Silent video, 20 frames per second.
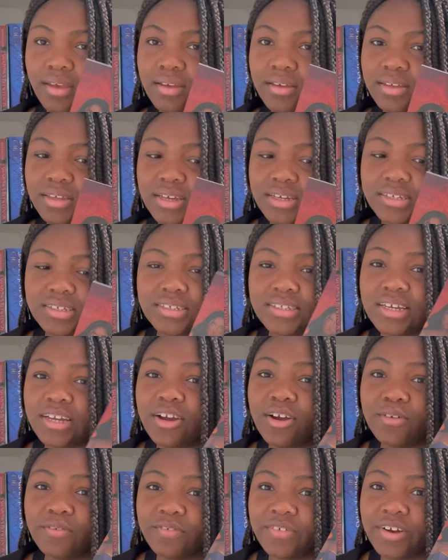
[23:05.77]
Yes, they
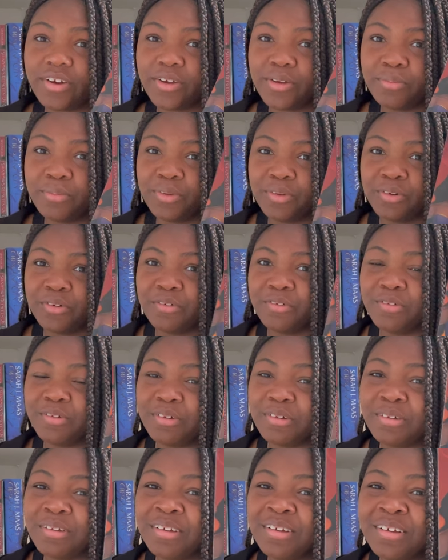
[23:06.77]
are very
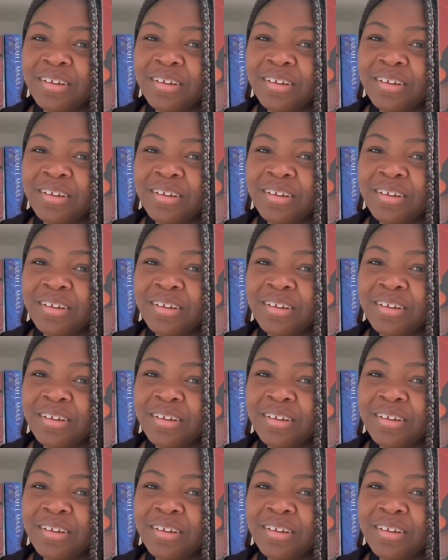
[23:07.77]
beautiful,